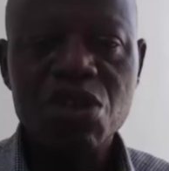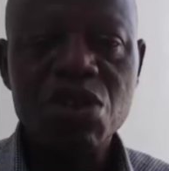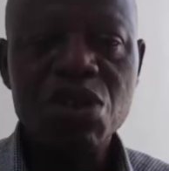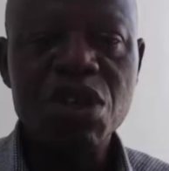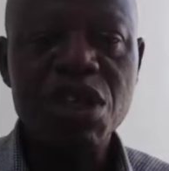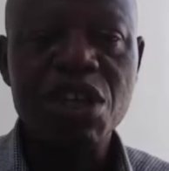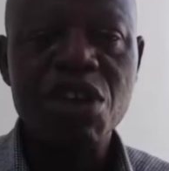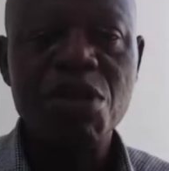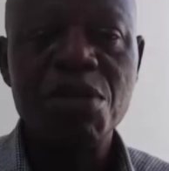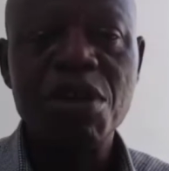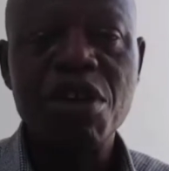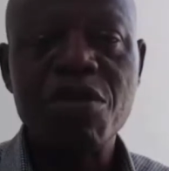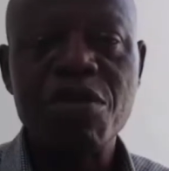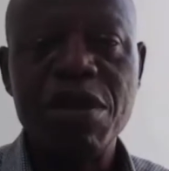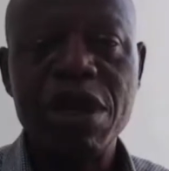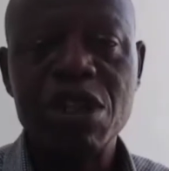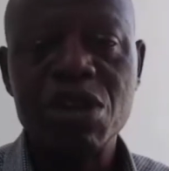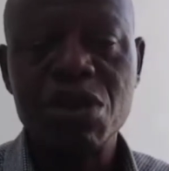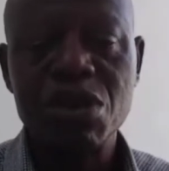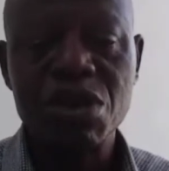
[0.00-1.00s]
use a number of
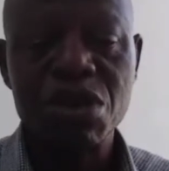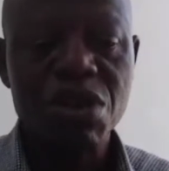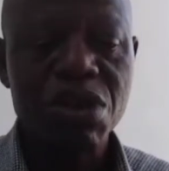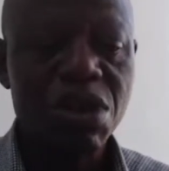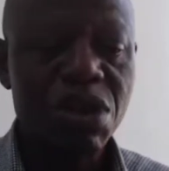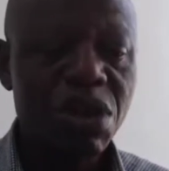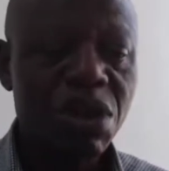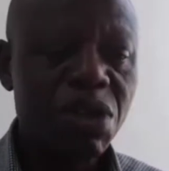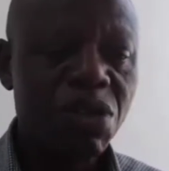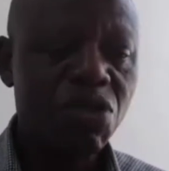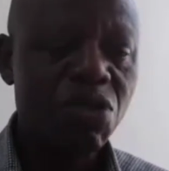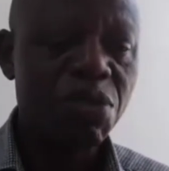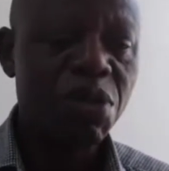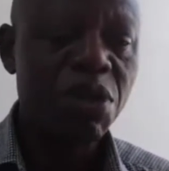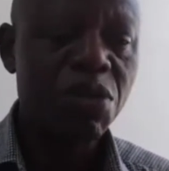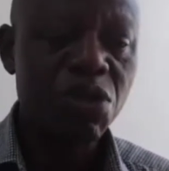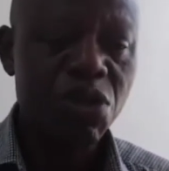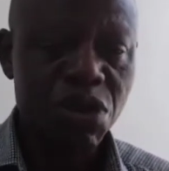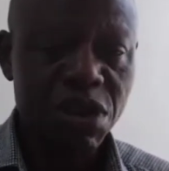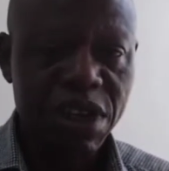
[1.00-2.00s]
methods
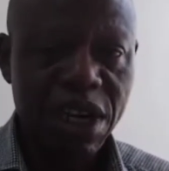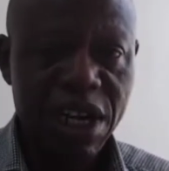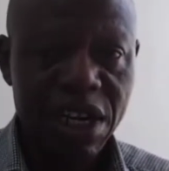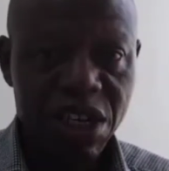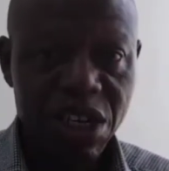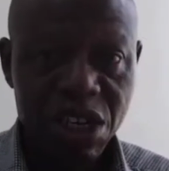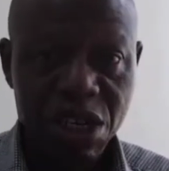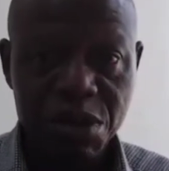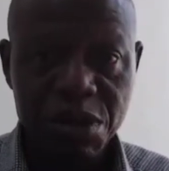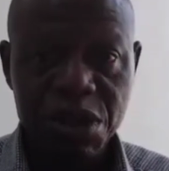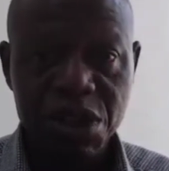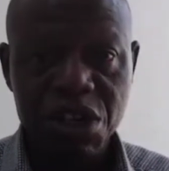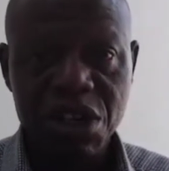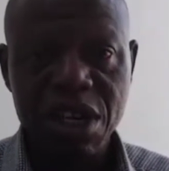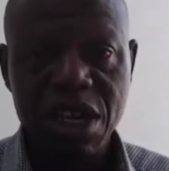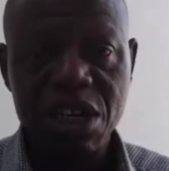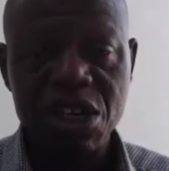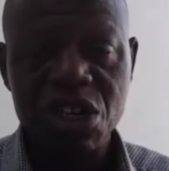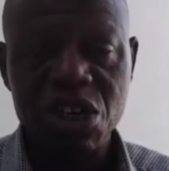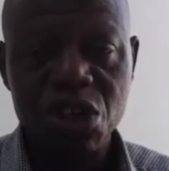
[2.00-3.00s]
to track the
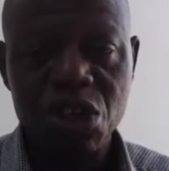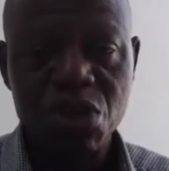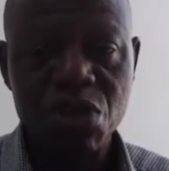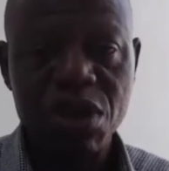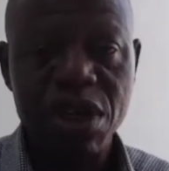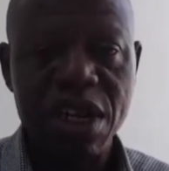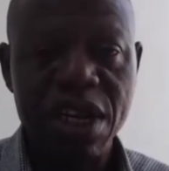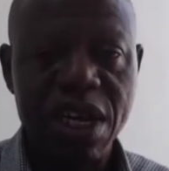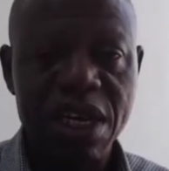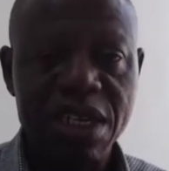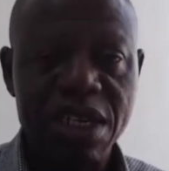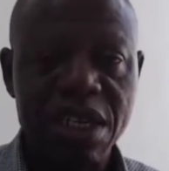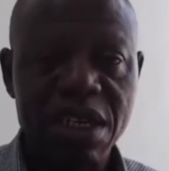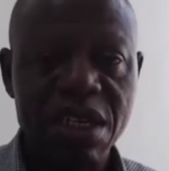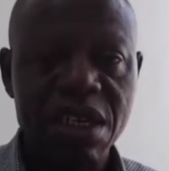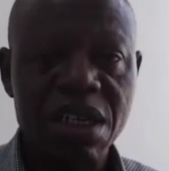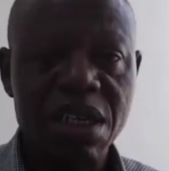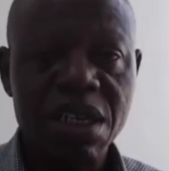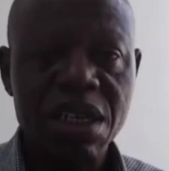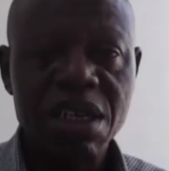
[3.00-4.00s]
depreciation that is due on an
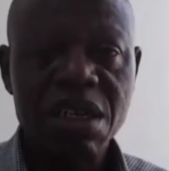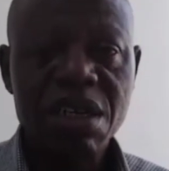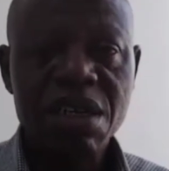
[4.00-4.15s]
asset.